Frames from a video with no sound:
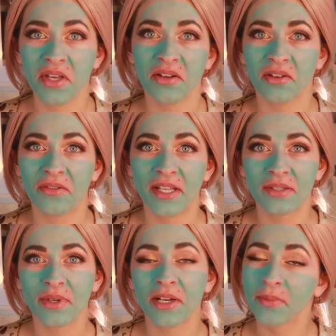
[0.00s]
I don't know if
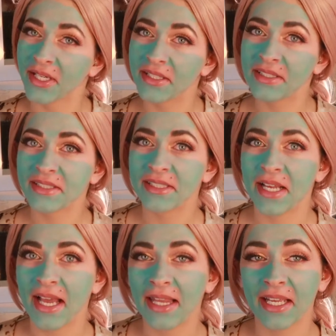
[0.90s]
that's weird, but
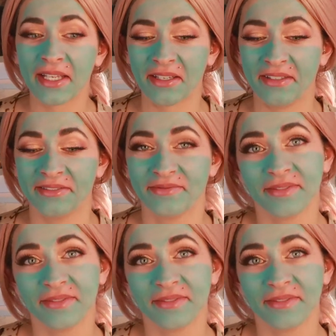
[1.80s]
I like it.